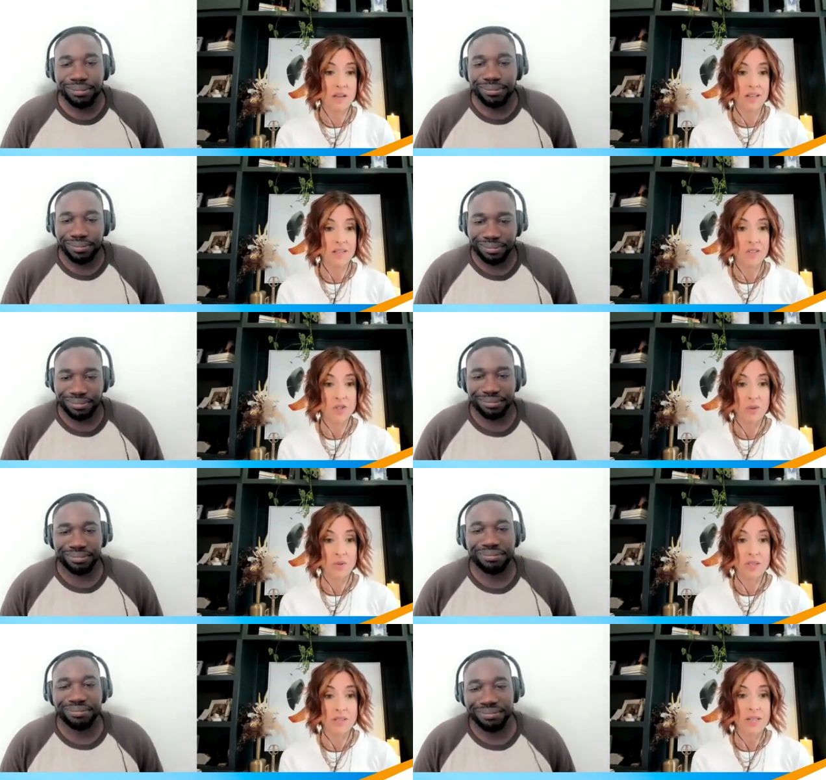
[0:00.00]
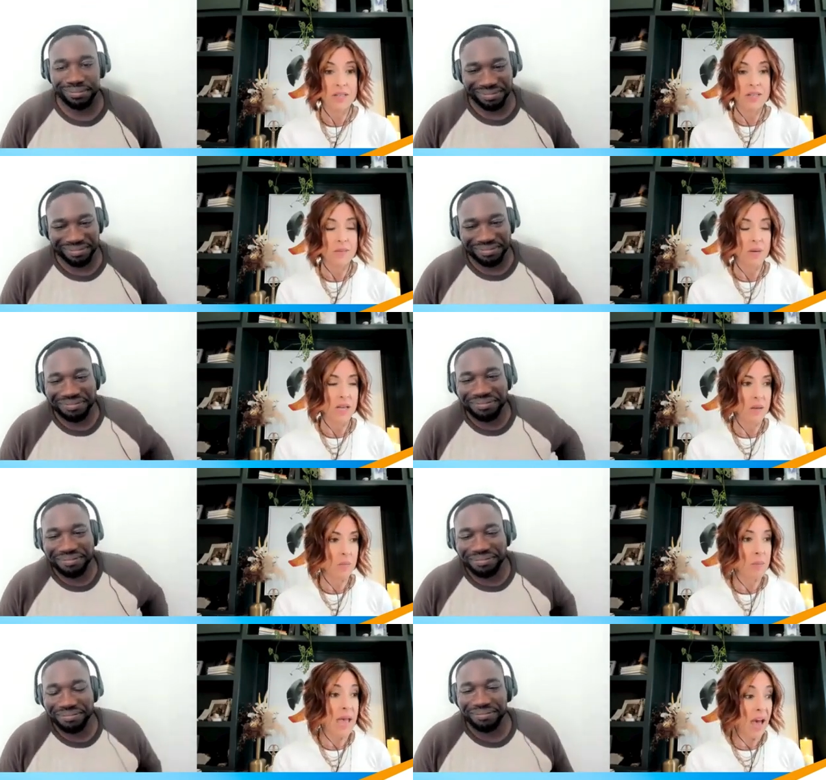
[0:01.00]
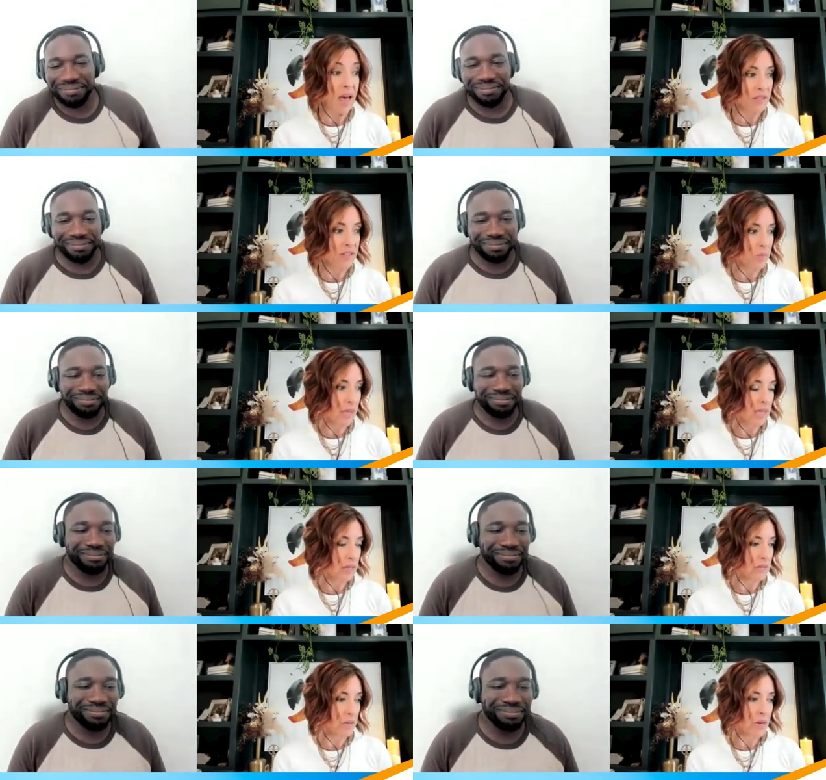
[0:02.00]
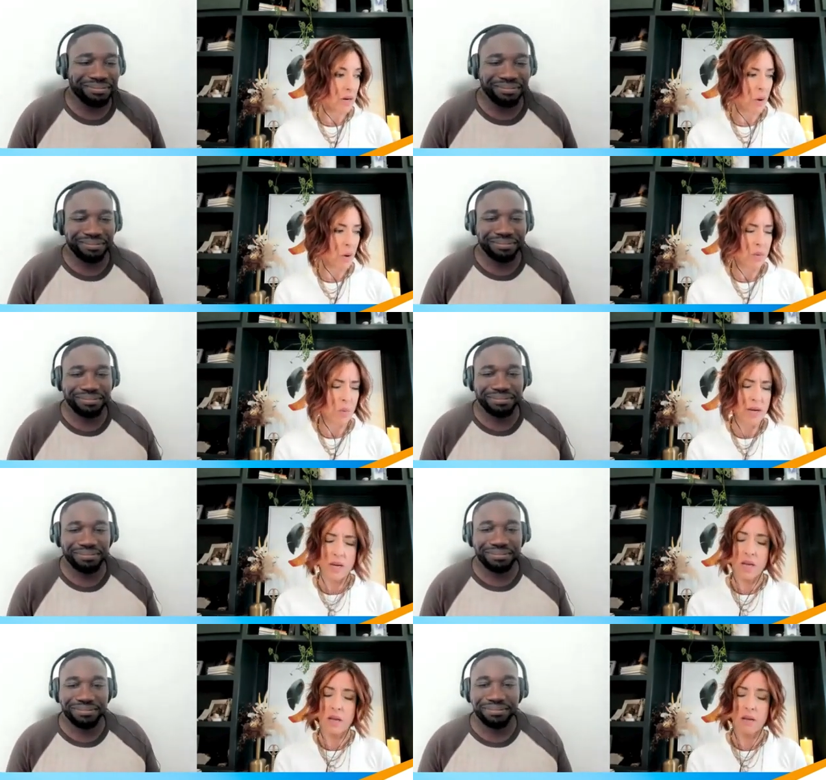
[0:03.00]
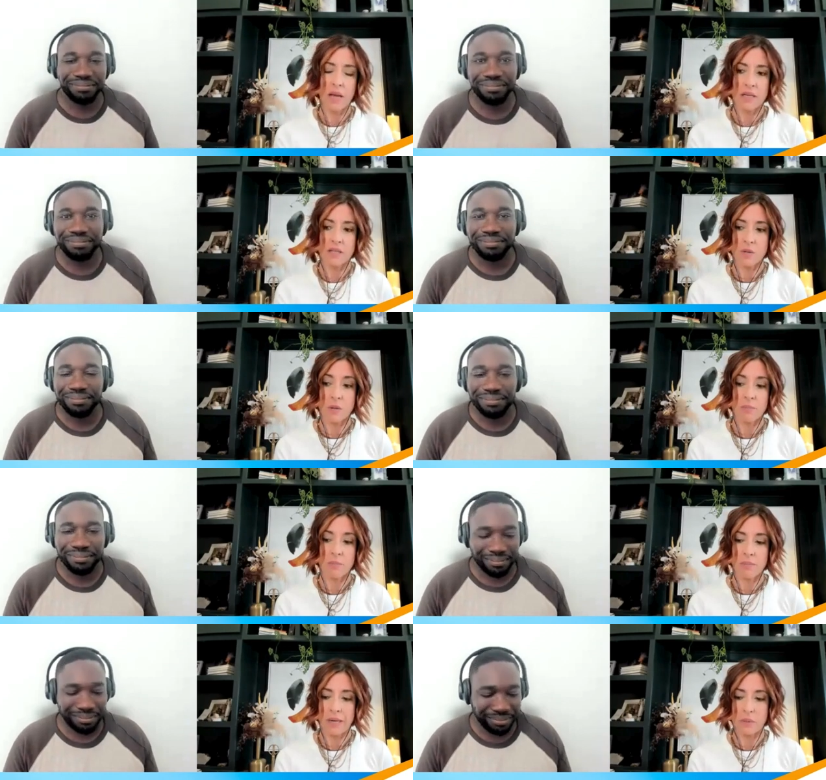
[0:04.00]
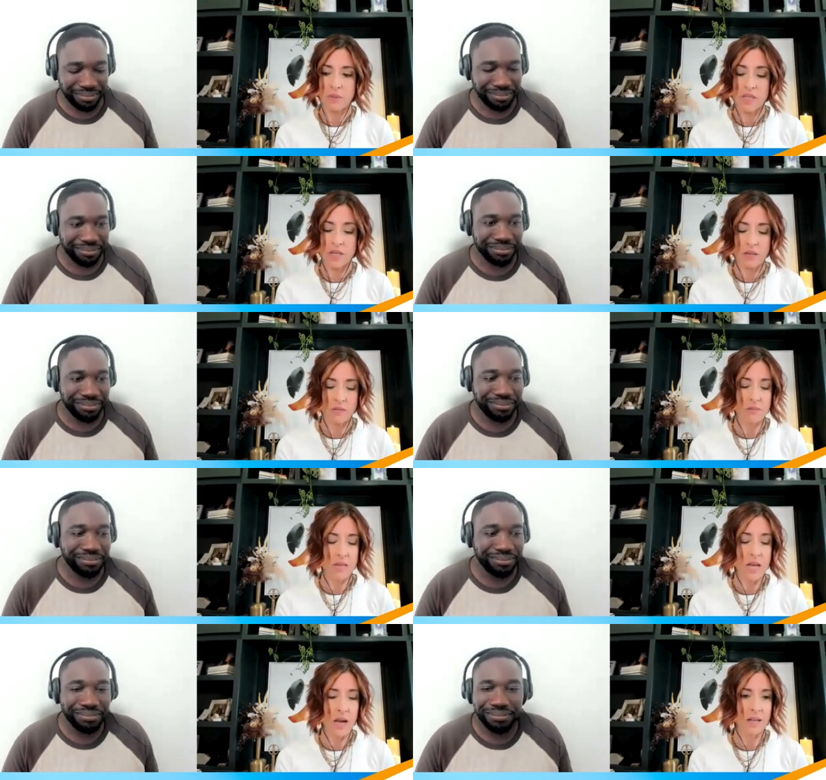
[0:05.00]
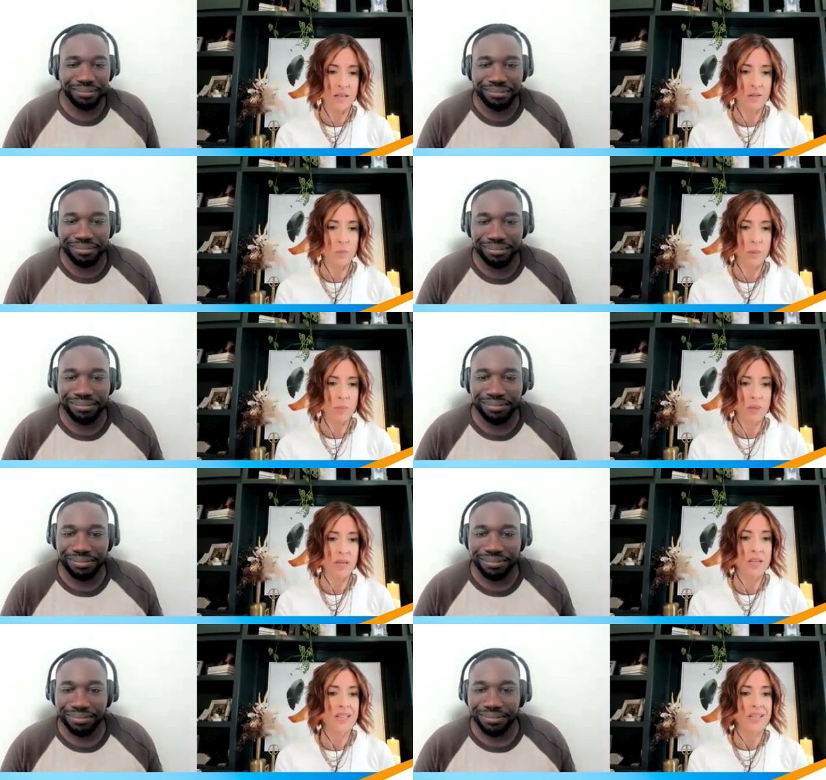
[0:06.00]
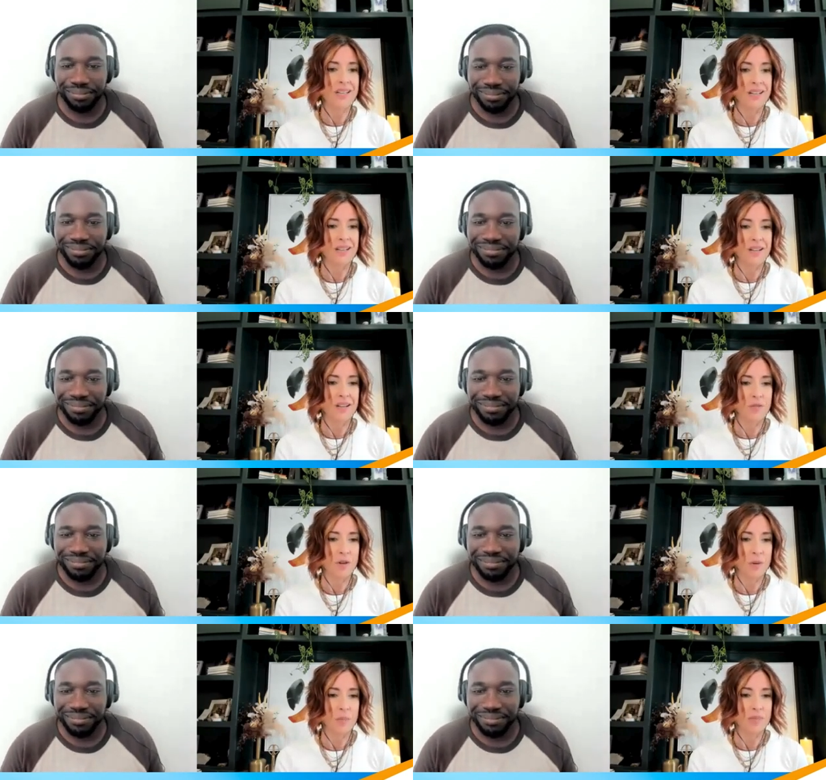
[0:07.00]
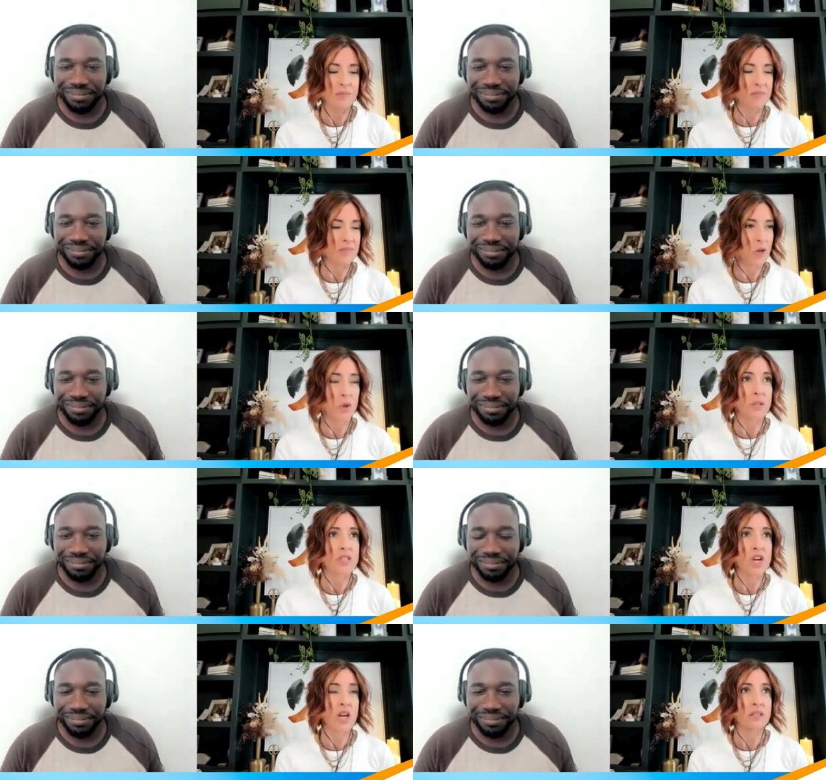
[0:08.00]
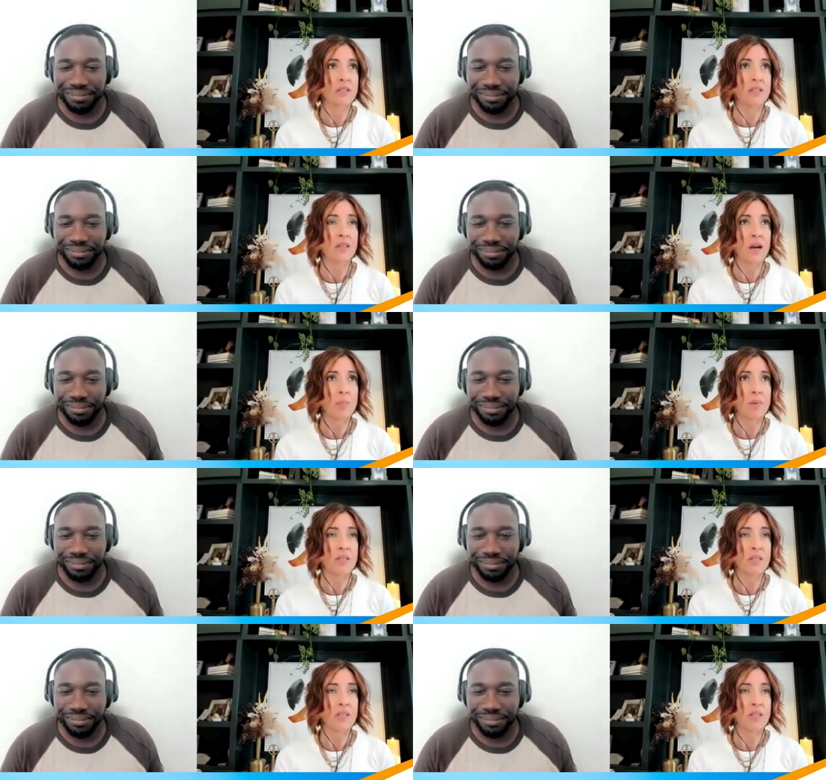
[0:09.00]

Speaker 1: uh, children. My path has been uh, quite windy and uh, I would say chaotic, a little bumpy uh, from early childhood up